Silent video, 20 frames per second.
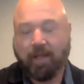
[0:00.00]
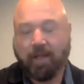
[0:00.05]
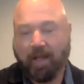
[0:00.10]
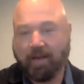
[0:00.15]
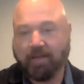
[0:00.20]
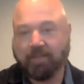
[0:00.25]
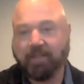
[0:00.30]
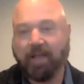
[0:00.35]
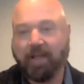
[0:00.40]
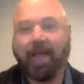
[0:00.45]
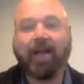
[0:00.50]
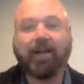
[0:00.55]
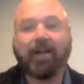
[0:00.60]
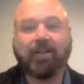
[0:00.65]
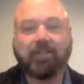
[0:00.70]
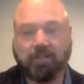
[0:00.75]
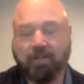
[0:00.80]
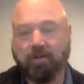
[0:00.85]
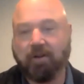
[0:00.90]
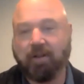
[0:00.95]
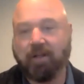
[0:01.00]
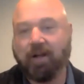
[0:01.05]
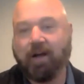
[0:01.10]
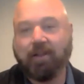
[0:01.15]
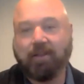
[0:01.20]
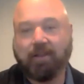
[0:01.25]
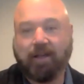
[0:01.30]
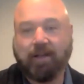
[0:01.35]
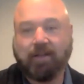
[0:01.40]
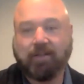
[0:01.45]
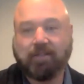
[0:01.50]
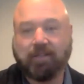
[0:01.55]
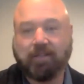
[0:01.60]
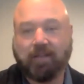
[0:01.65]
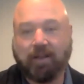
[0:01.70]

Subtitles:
and is executing on this,